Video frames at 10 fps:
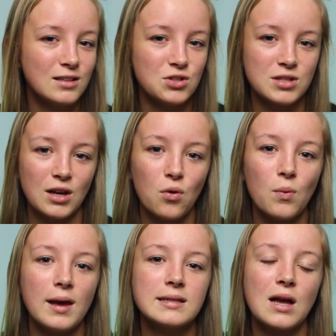just like a
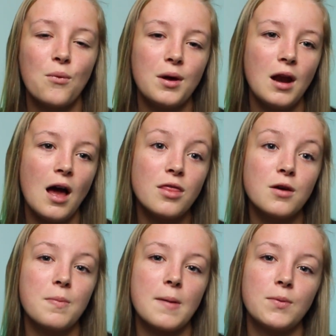waste. I want
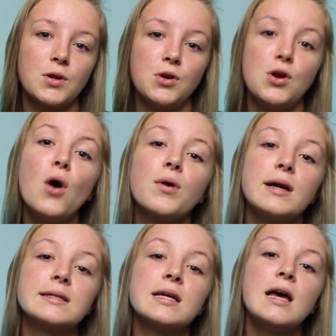other people to
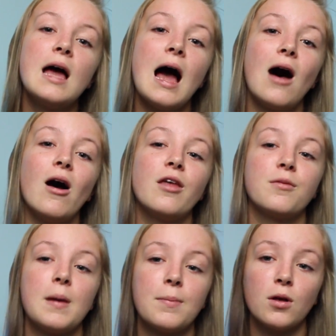notice how
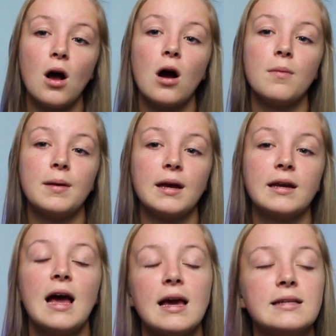other people are
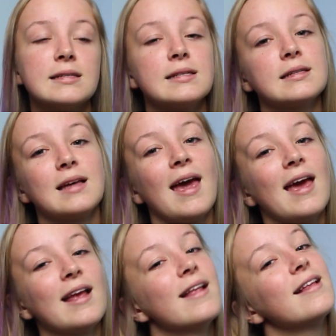being nice,
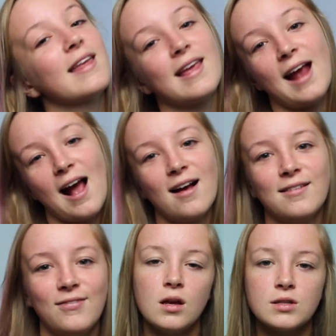and
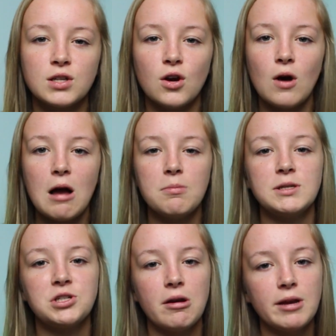yeah. So I'll
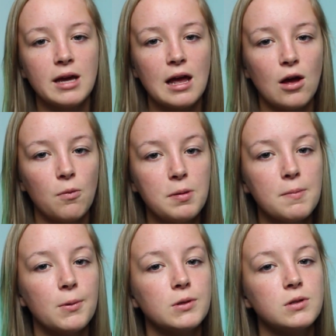be shouting out
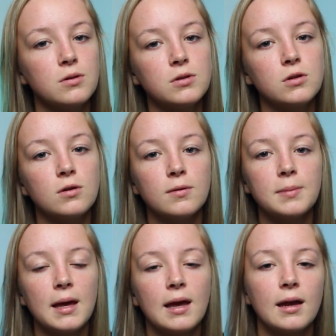people's
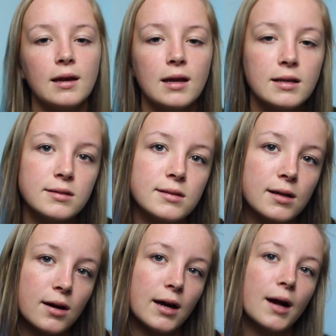YouTube and
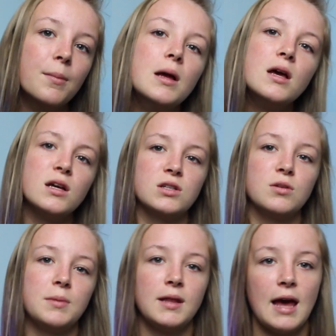Instagram,
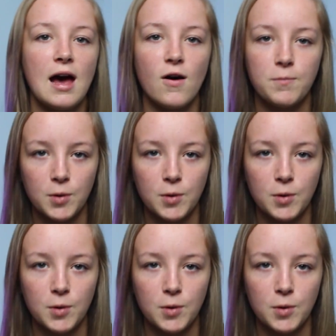assuming they have